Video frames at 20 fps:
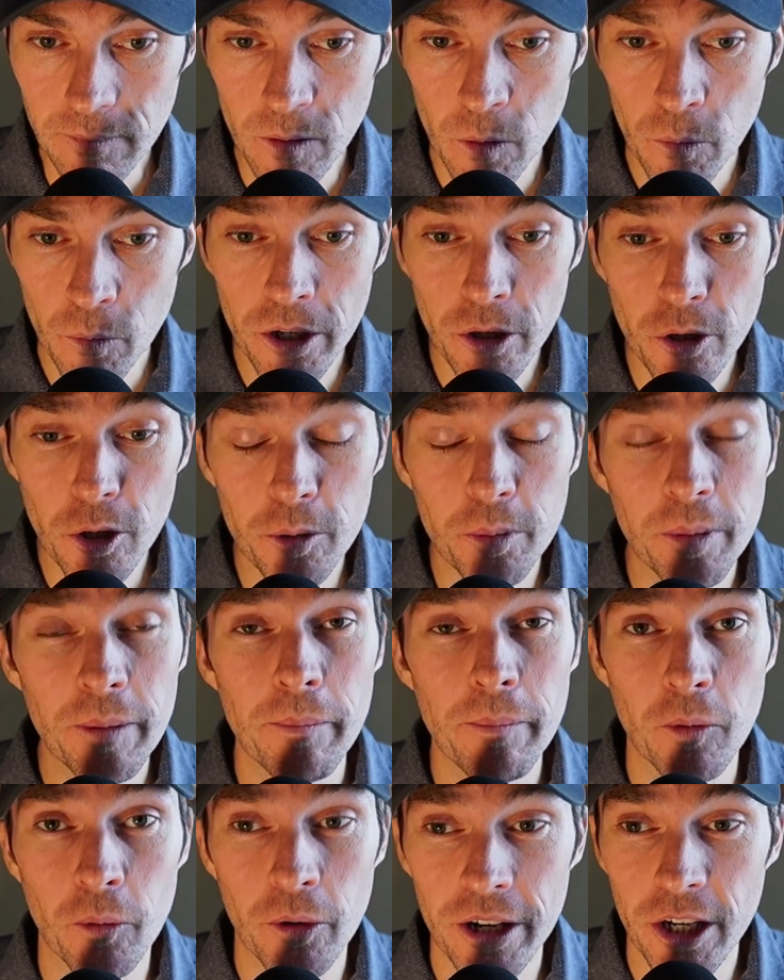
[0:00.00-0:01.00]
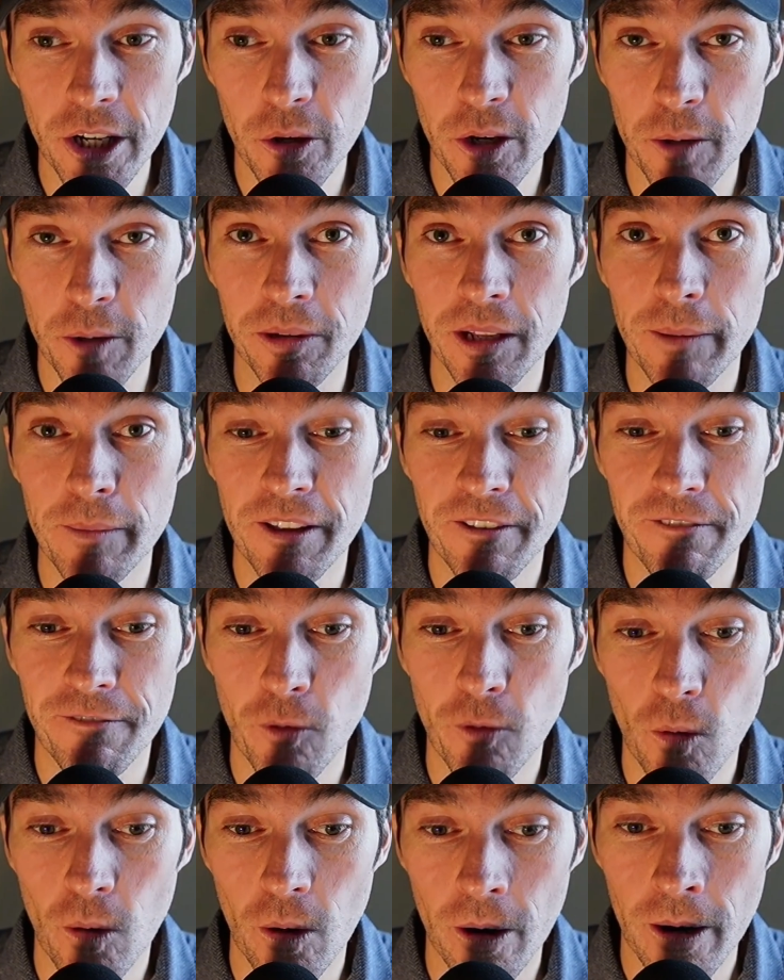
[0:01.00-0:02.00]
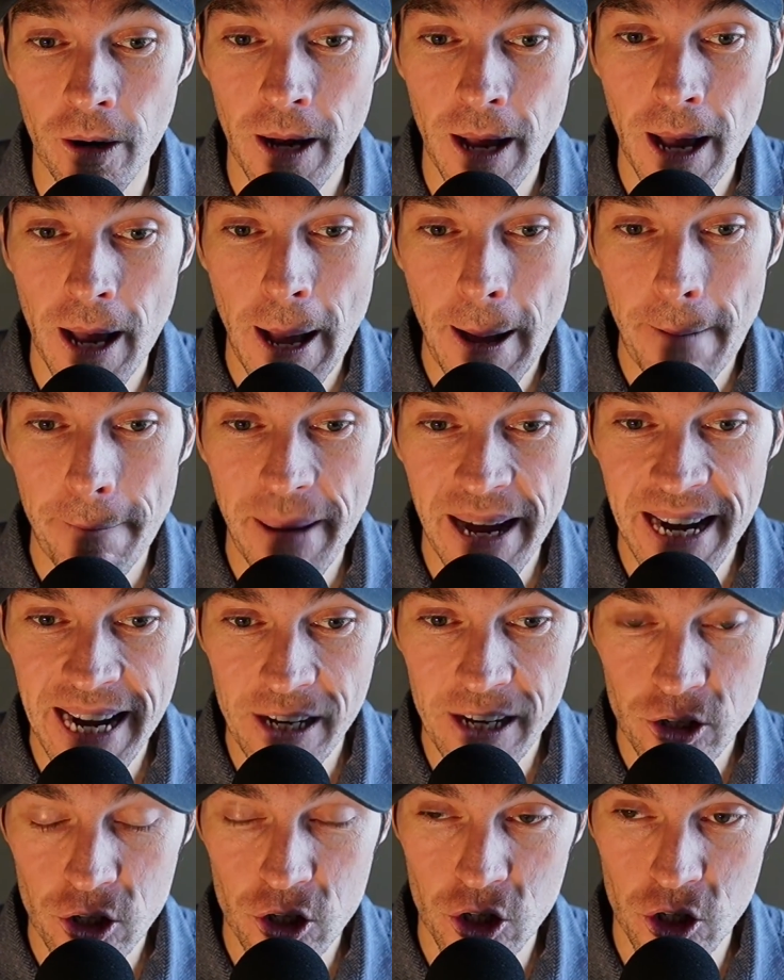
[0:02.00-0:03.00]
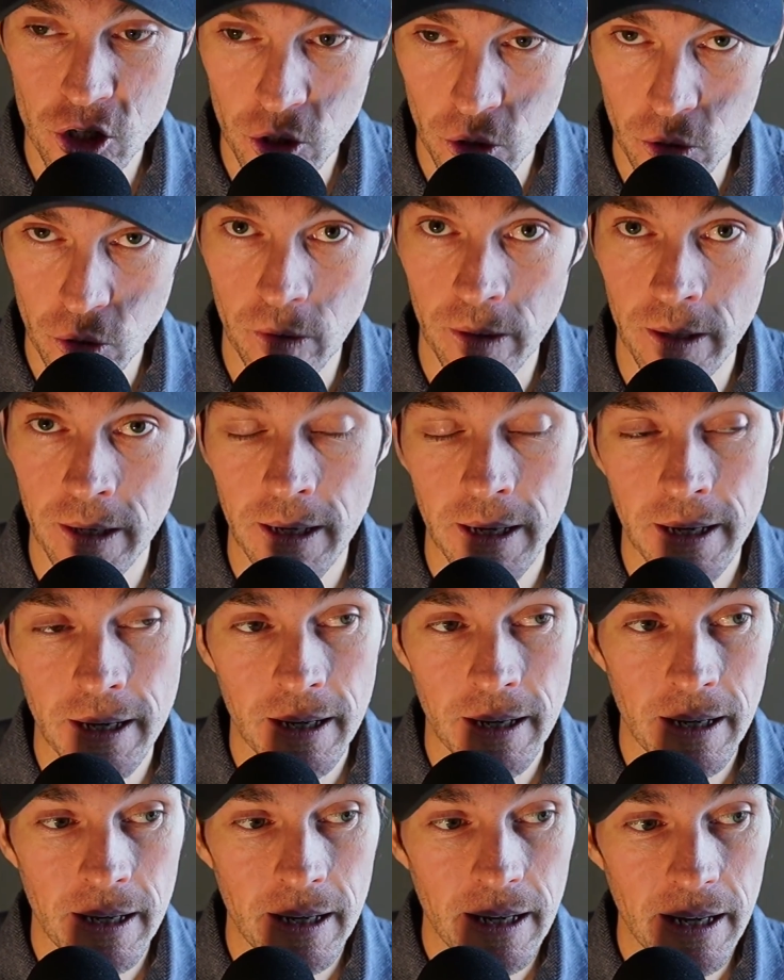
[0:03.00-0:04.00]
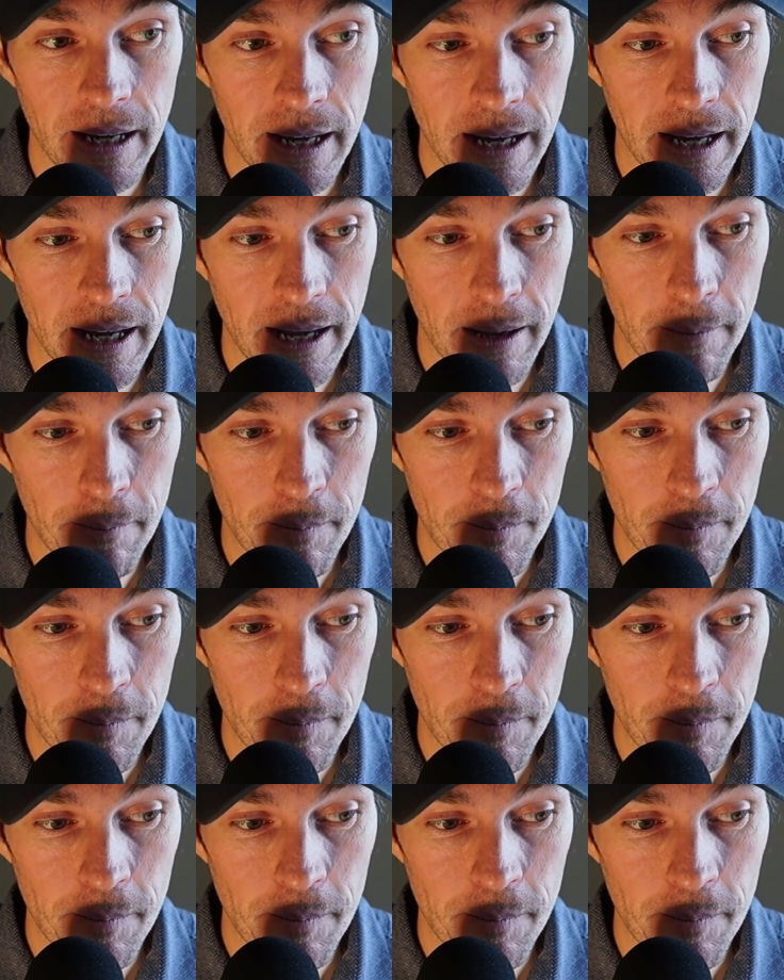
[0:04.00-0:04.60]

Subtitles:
We're gonna go to Plymouth for my next two, and